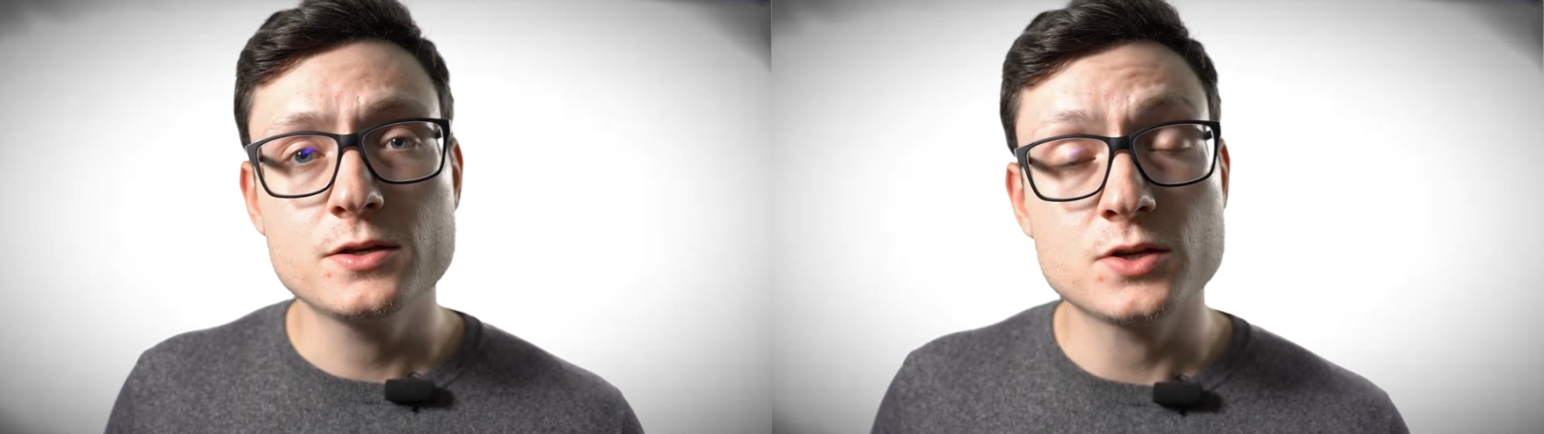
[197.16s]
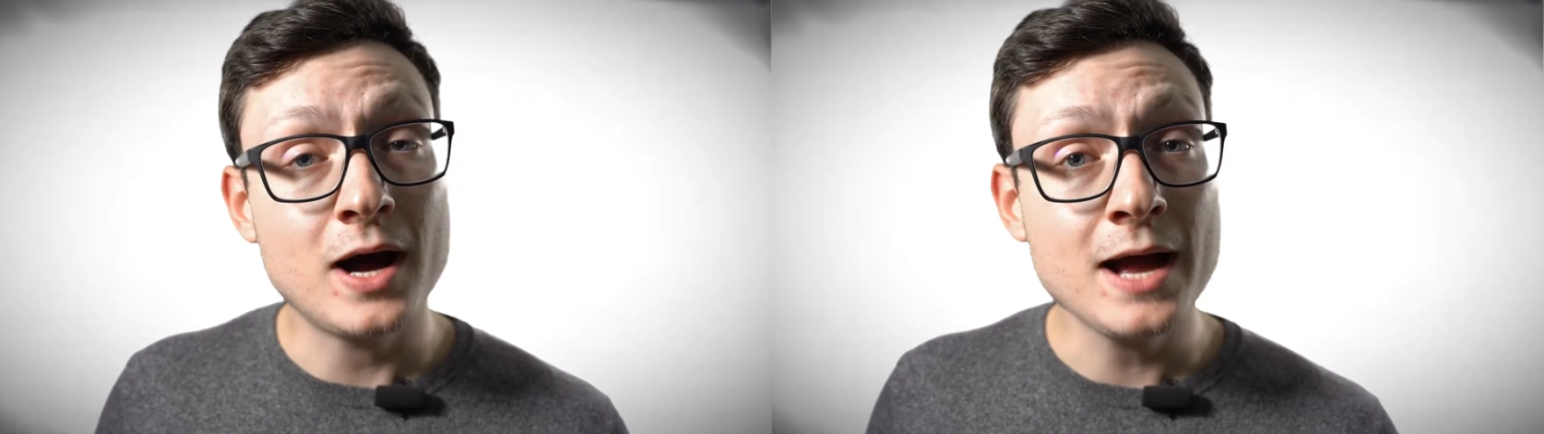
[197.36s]

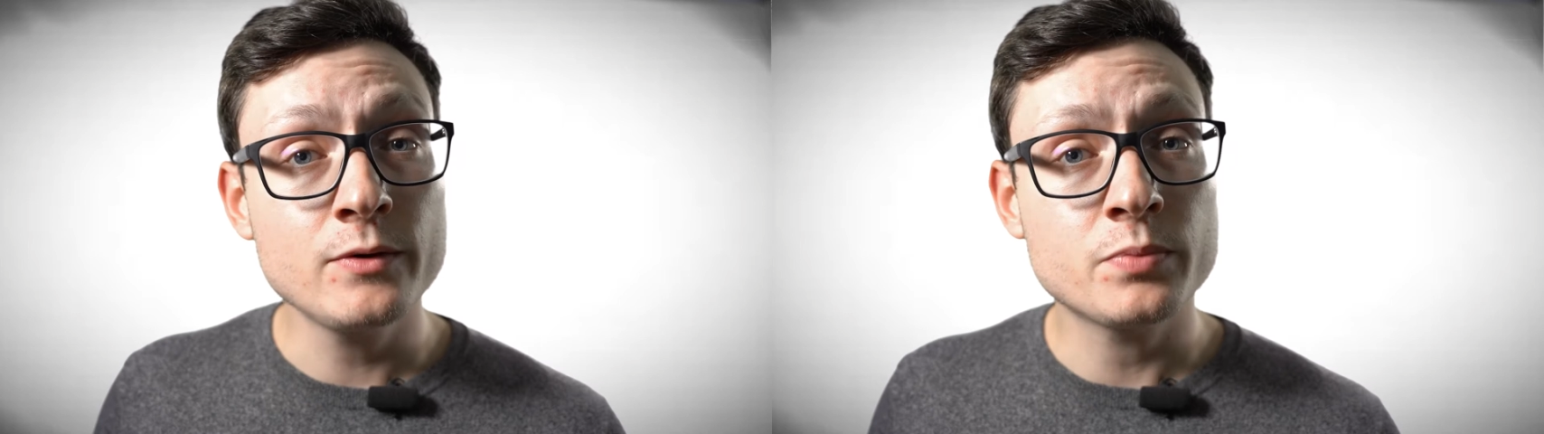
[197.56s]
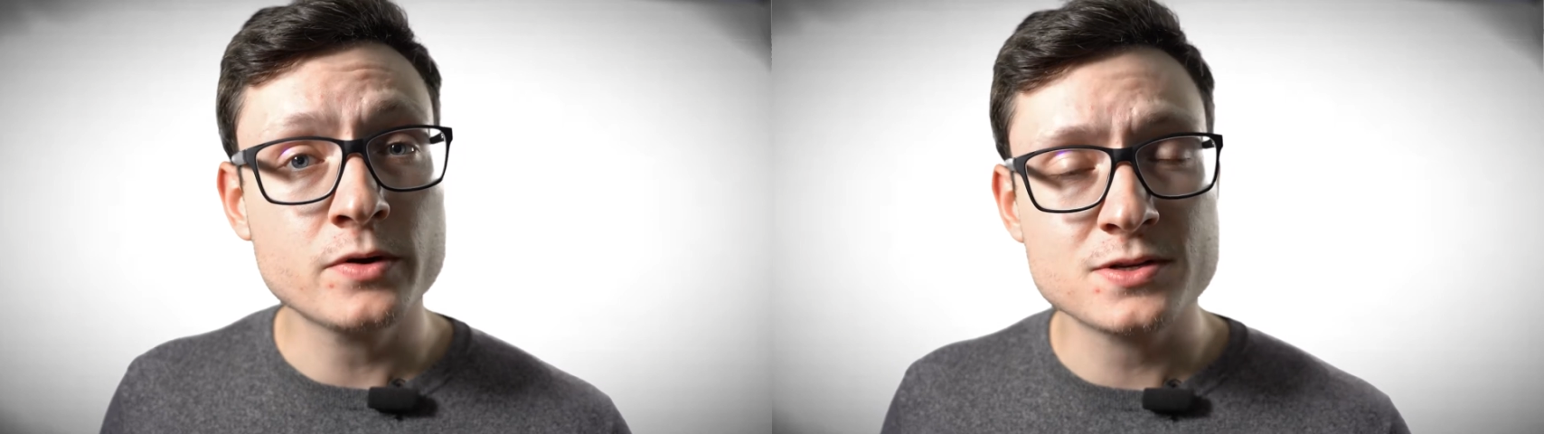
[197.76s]
So I
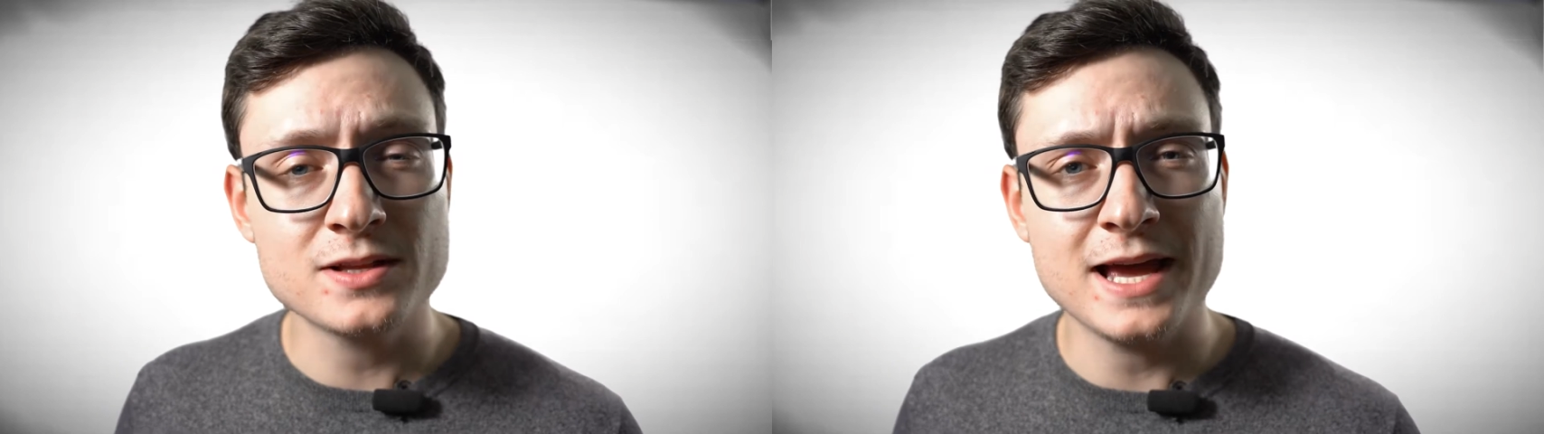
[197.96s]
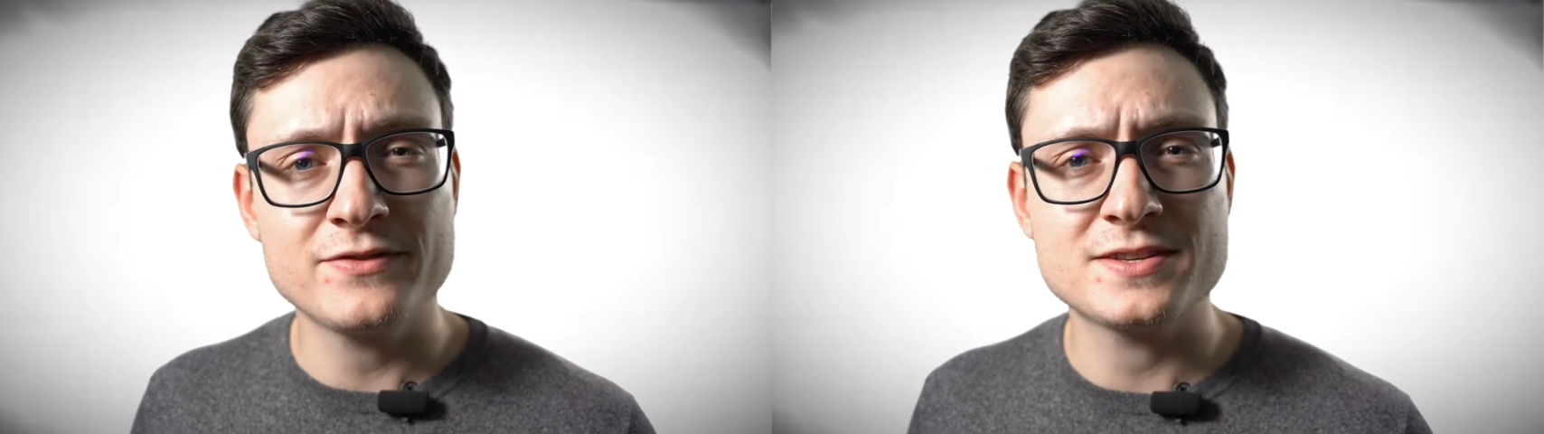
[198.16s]
would
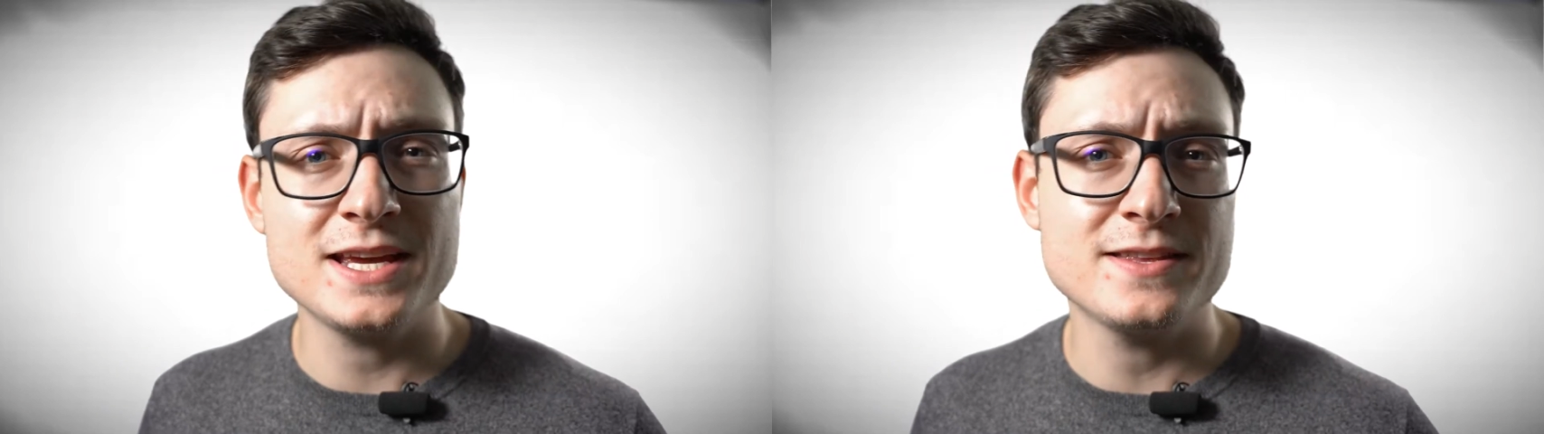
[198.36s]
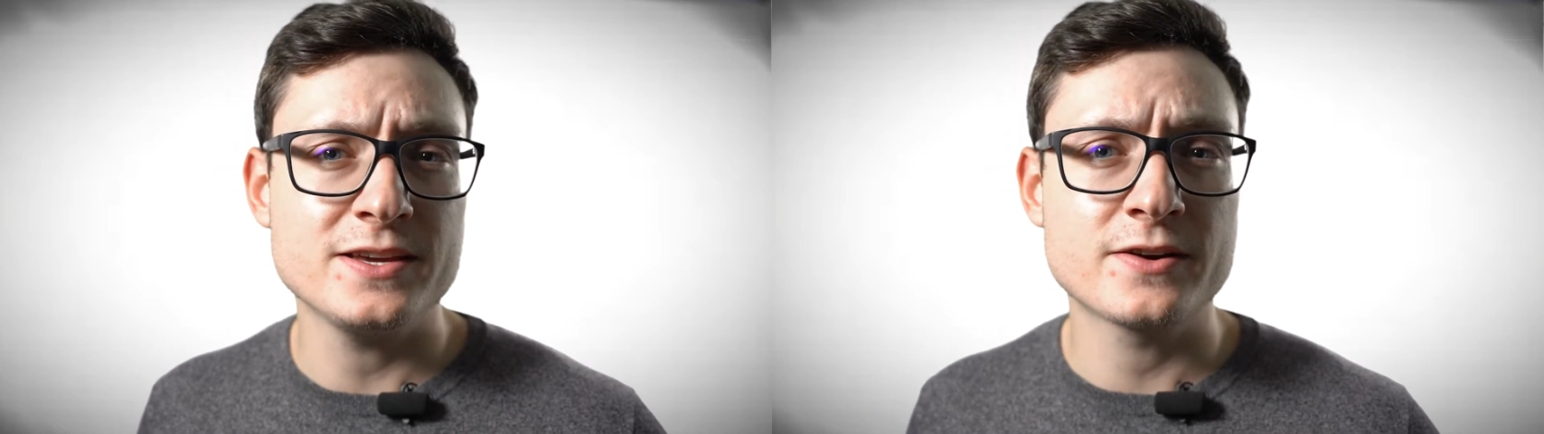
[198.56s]
personally have to say that